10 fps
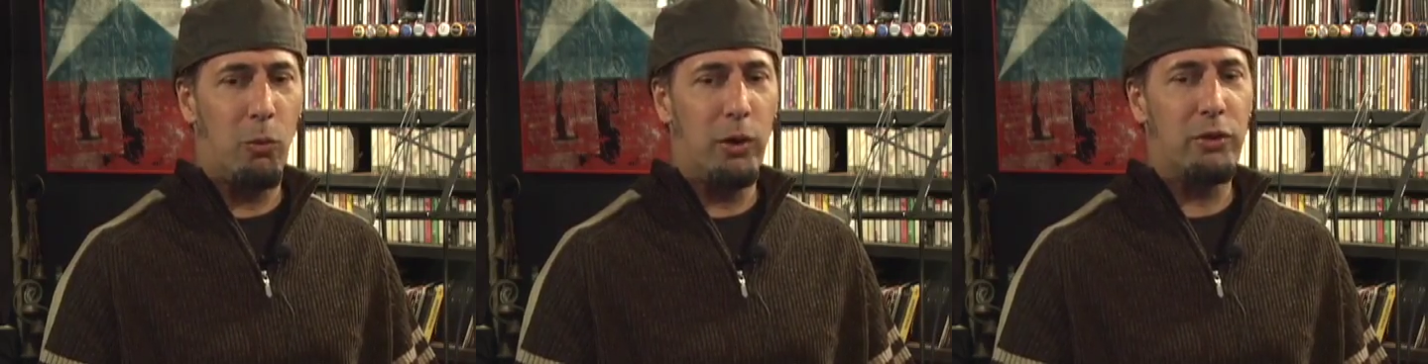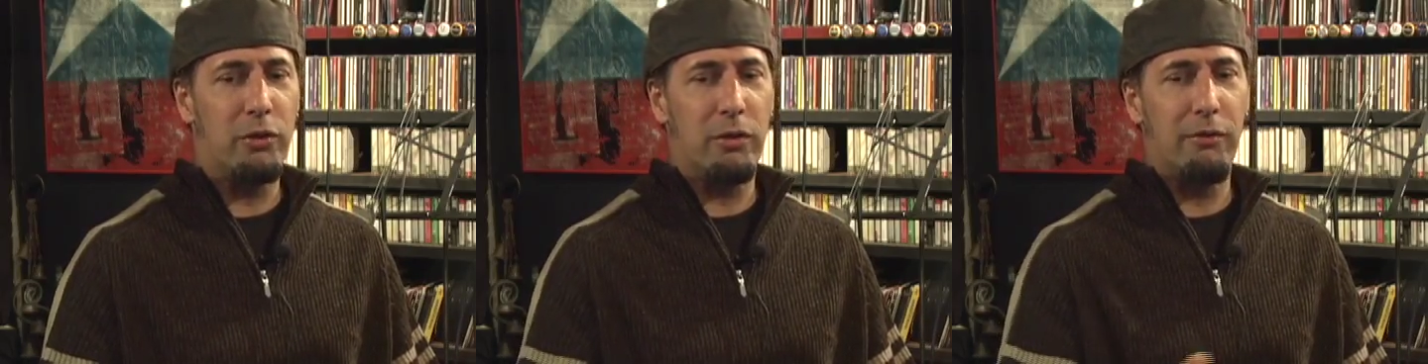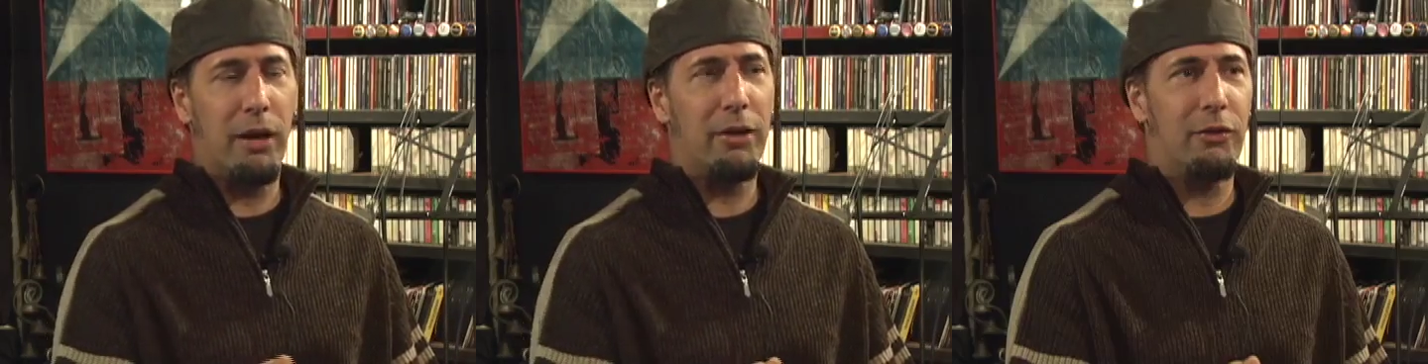What's your
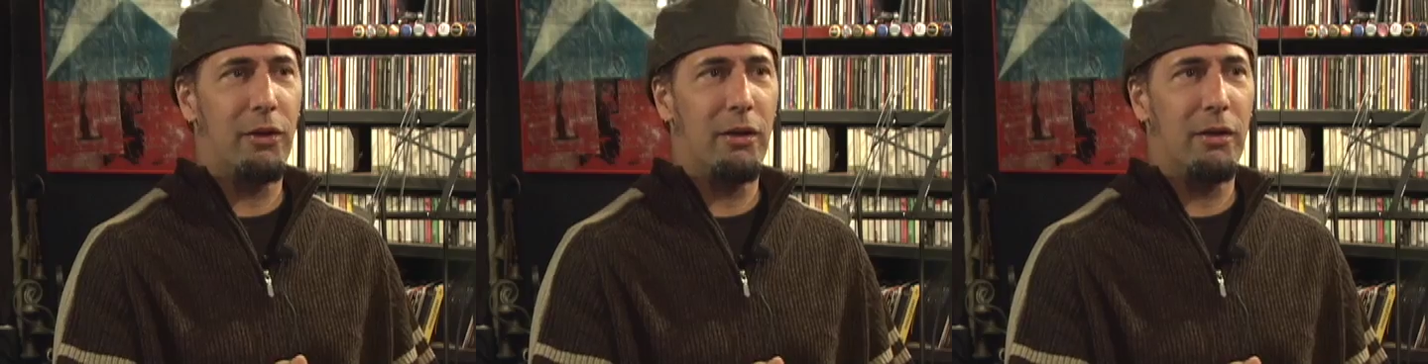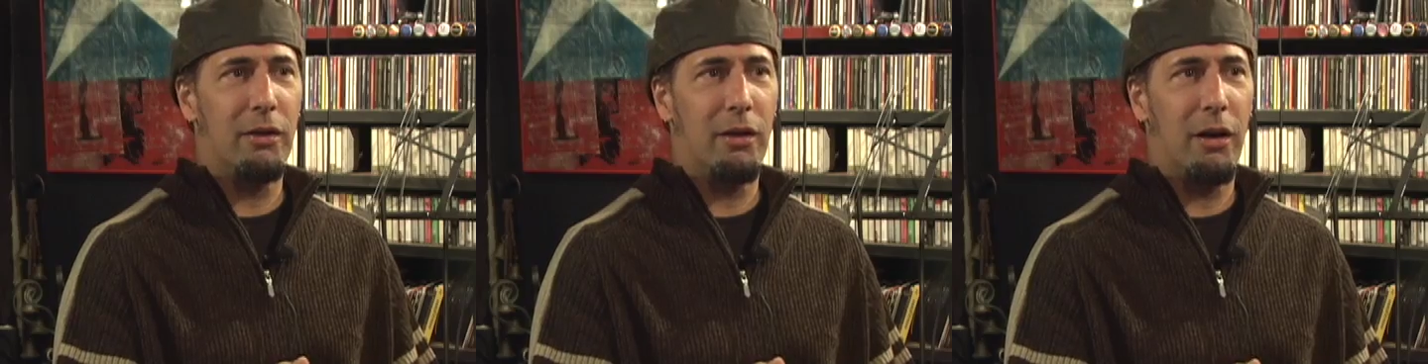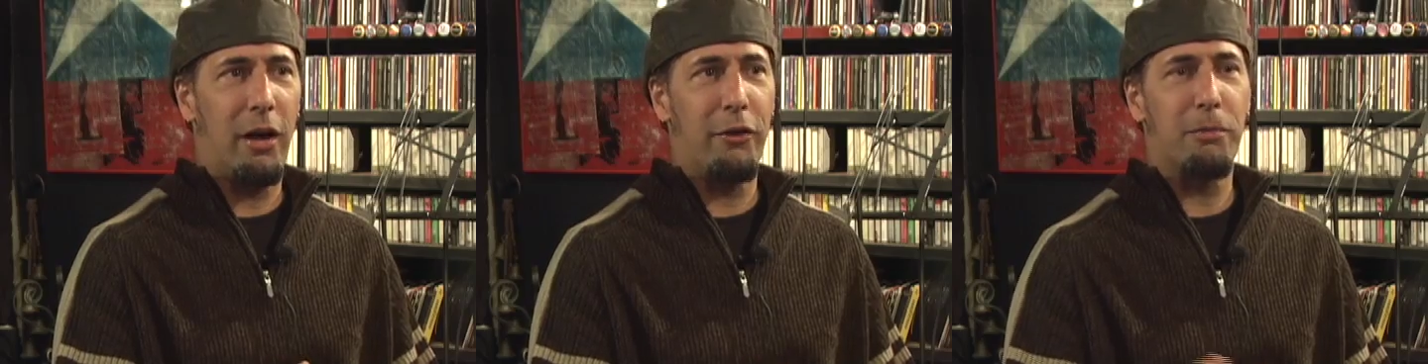advice to
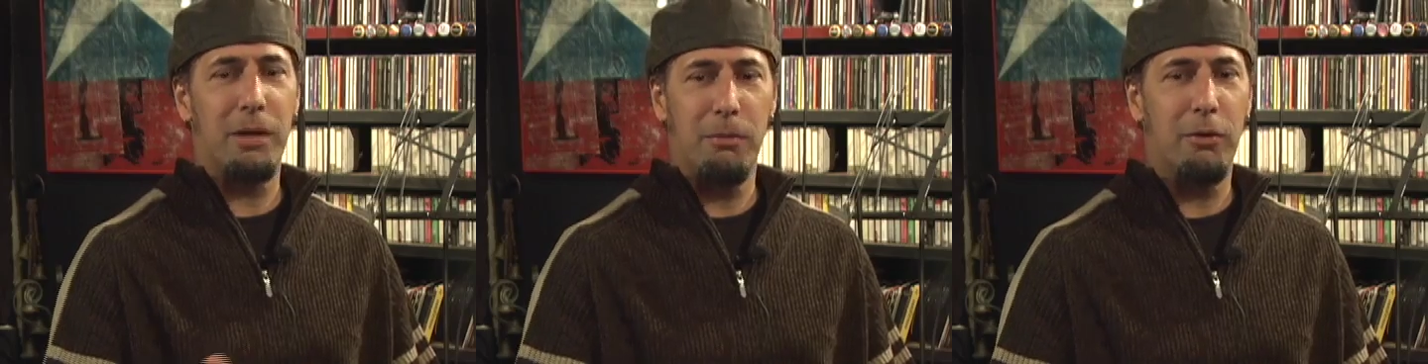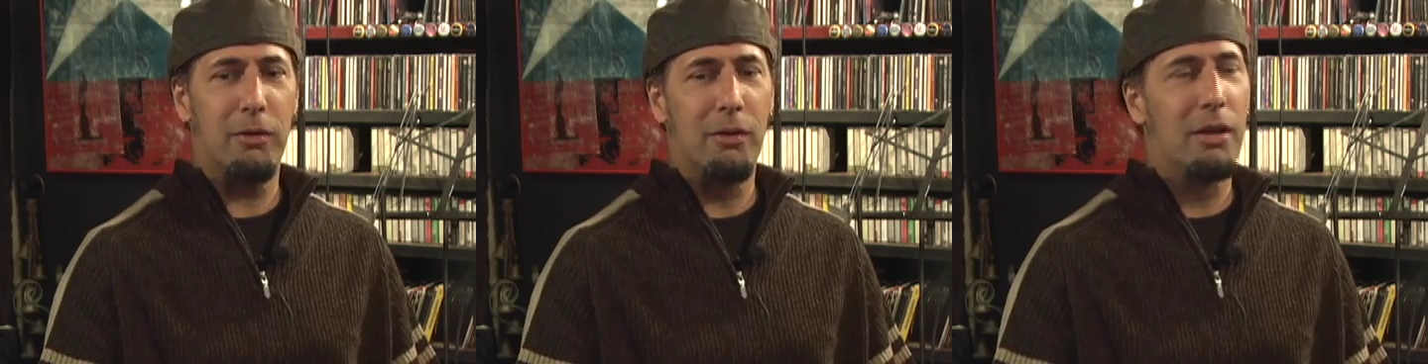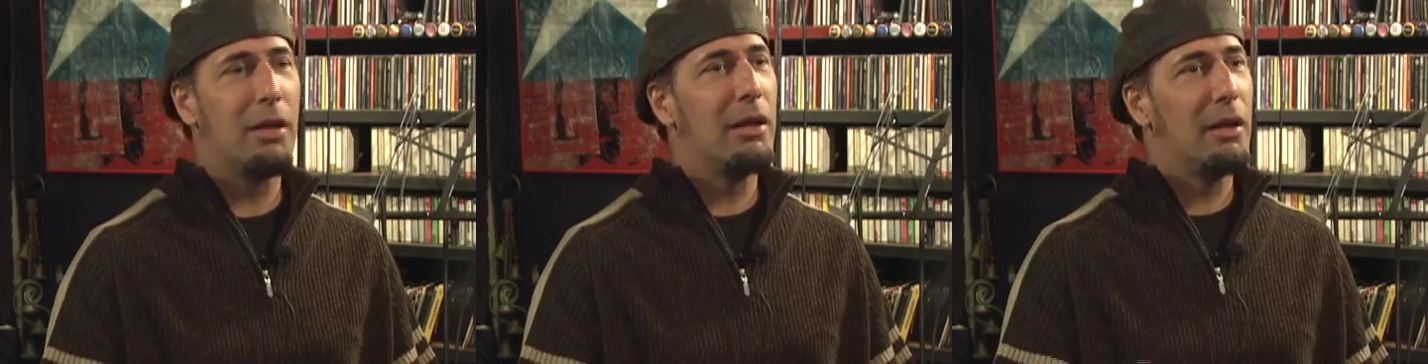other people
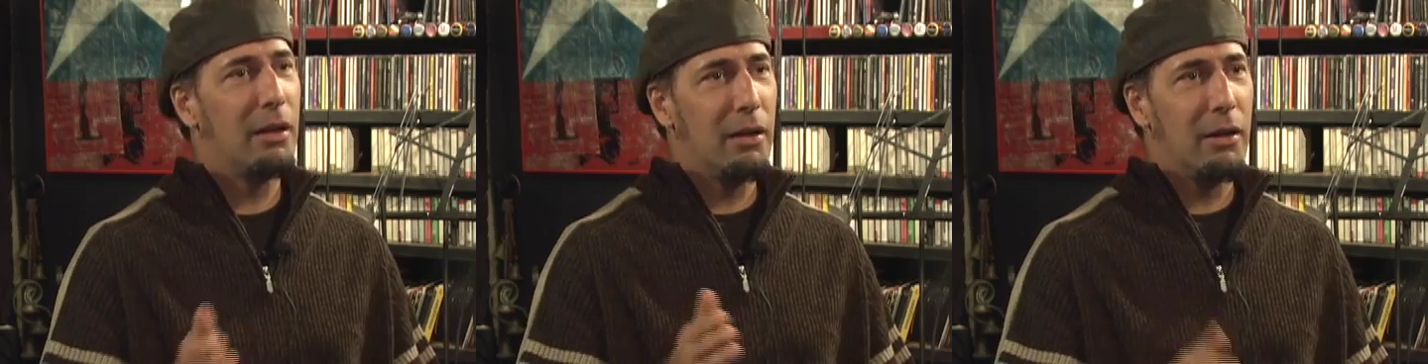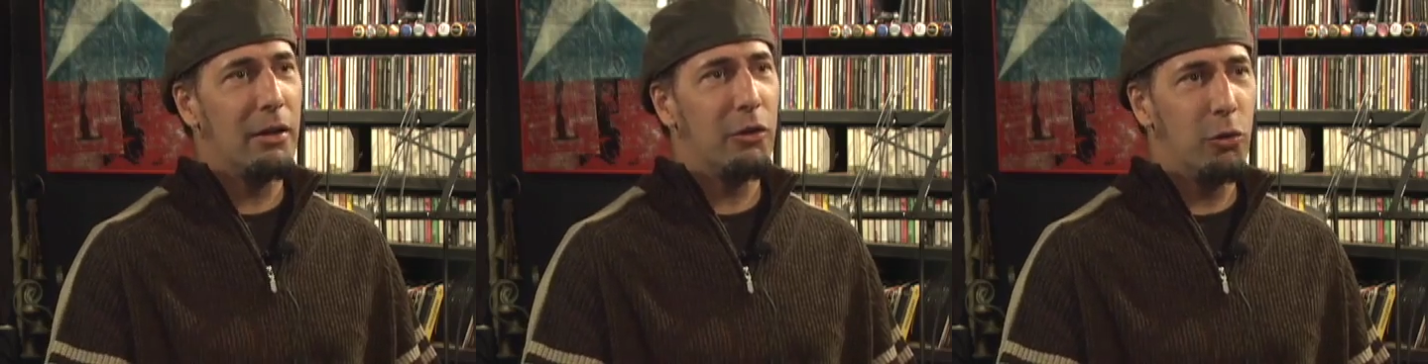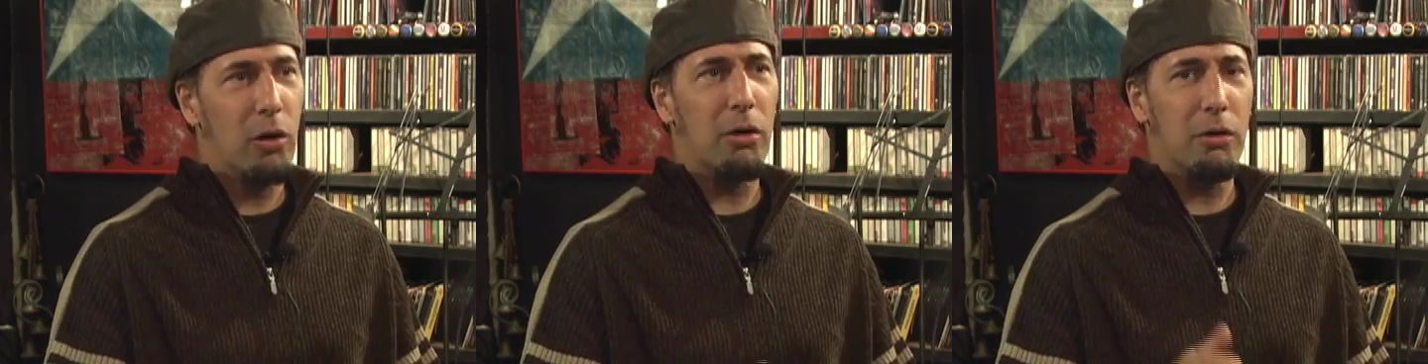
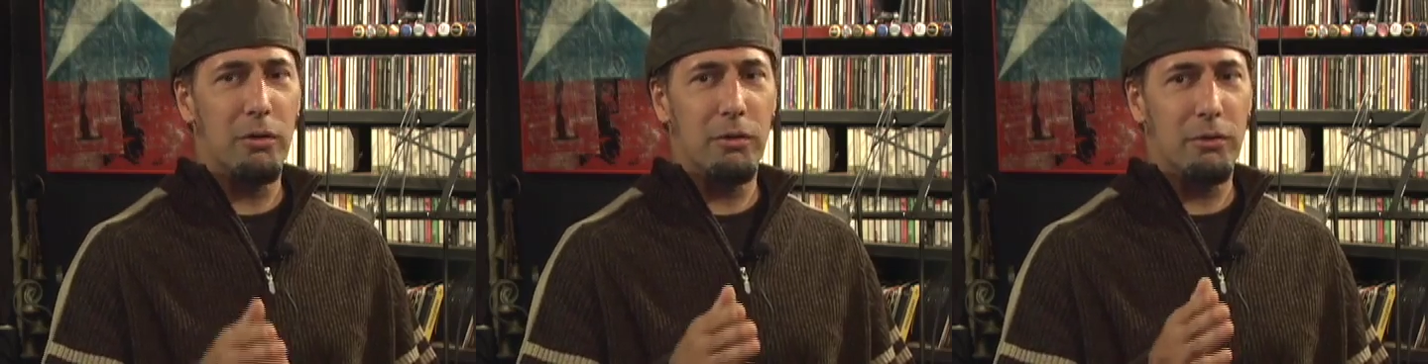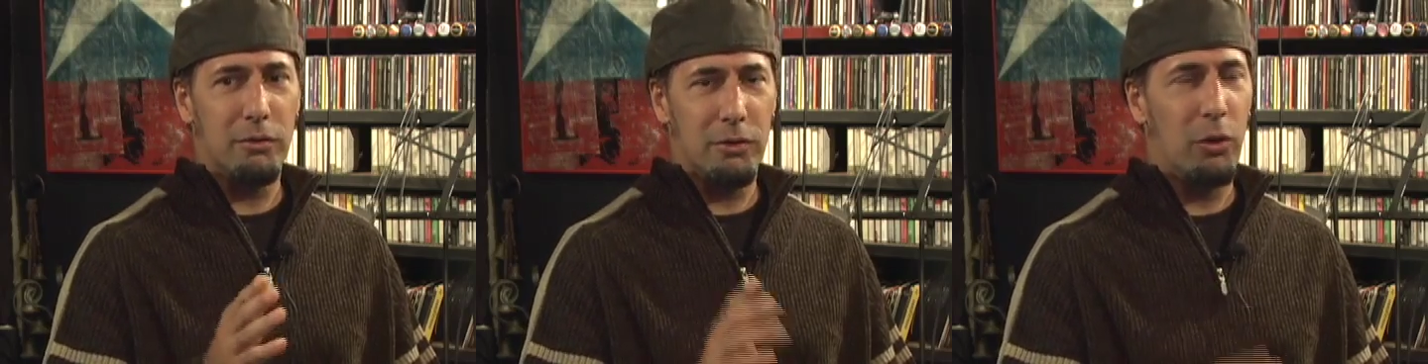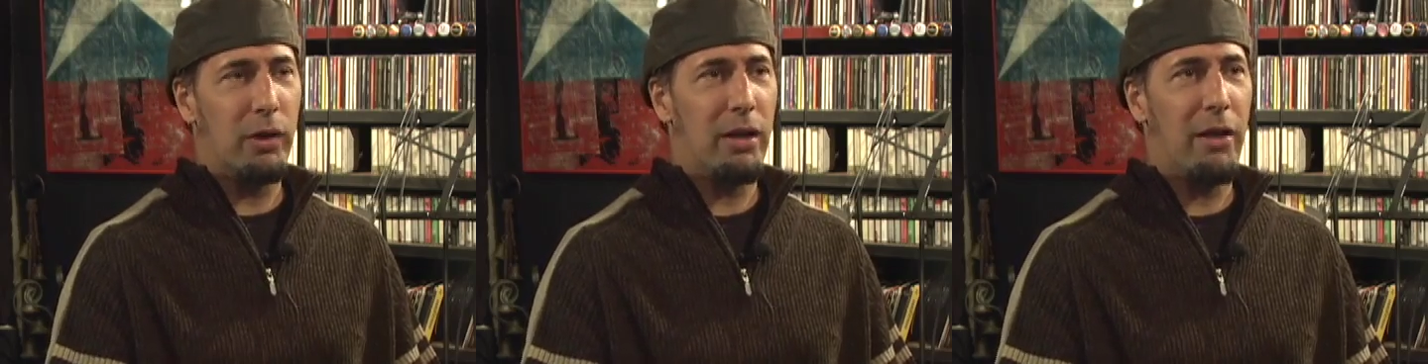who are
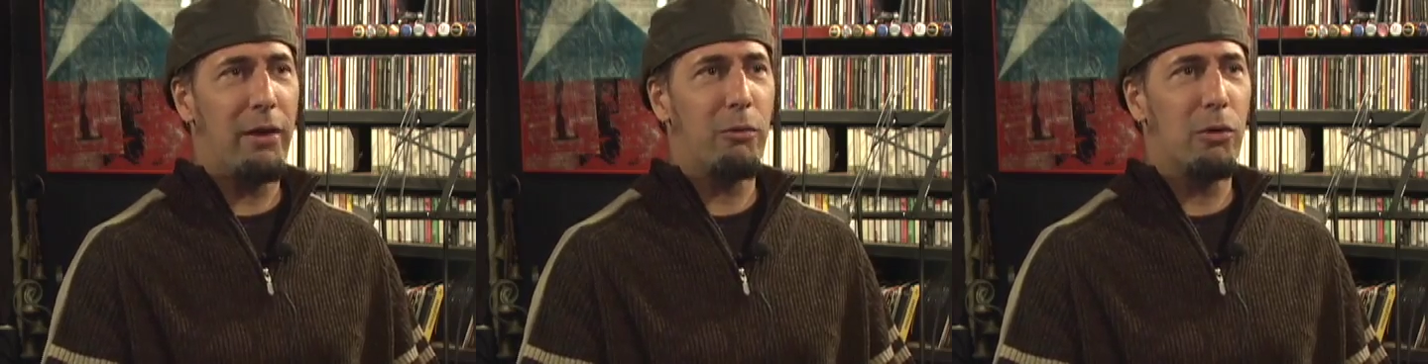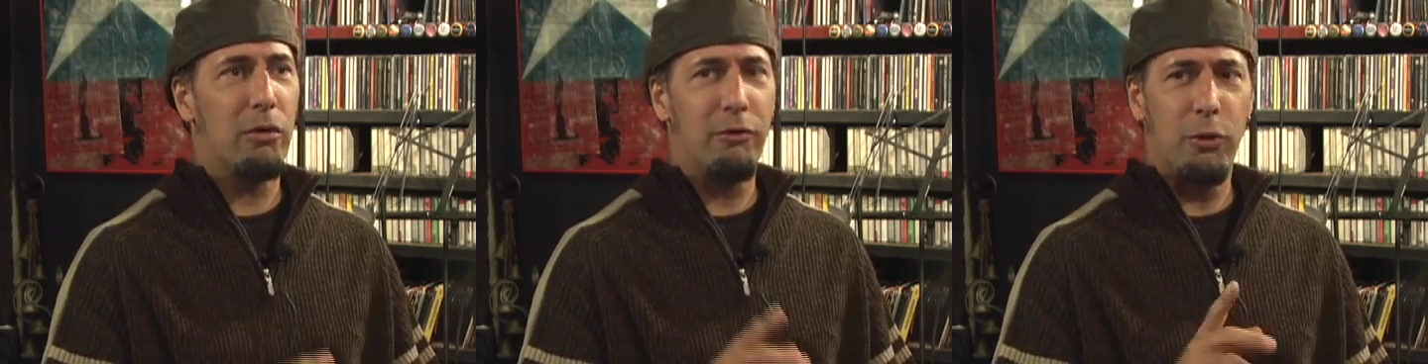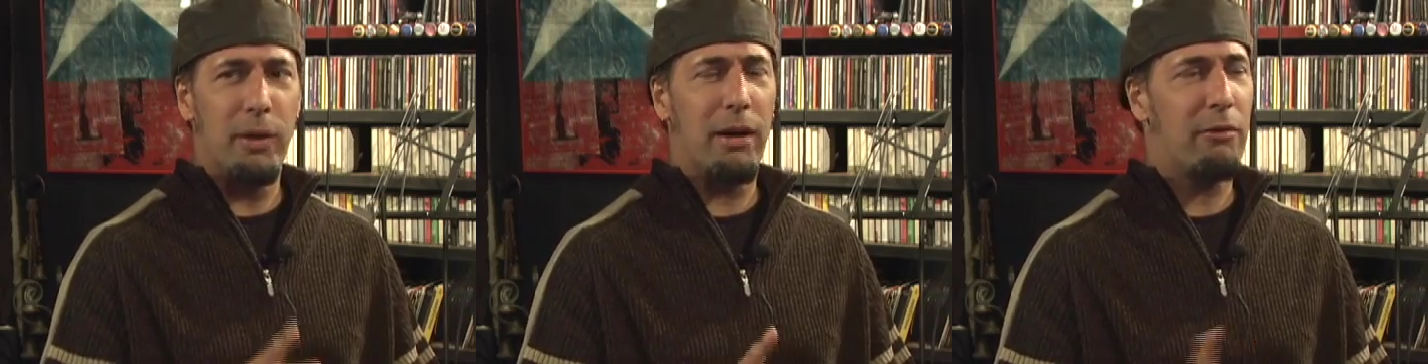going down that road of
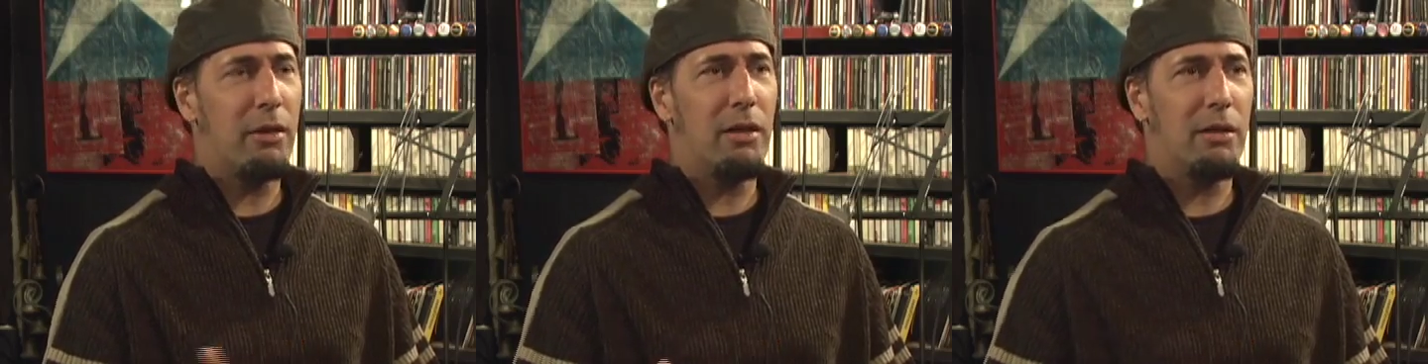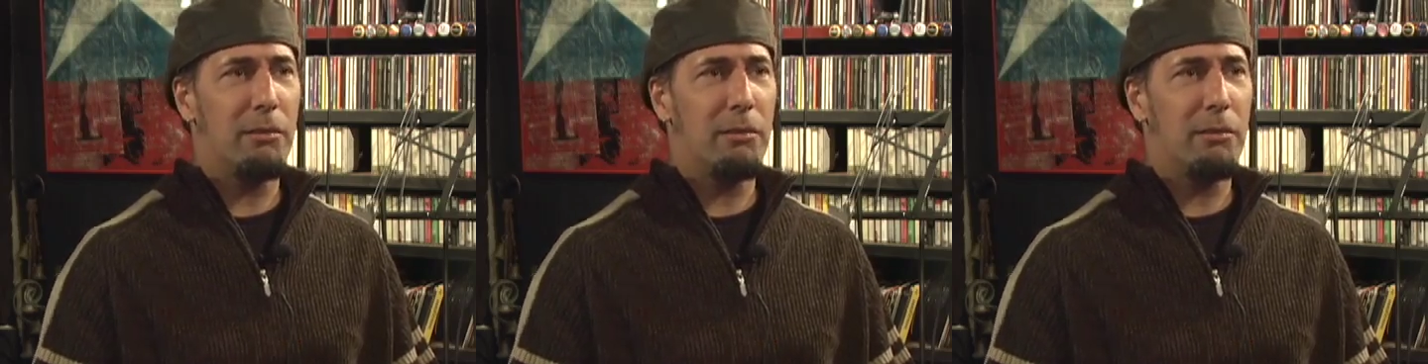doing everything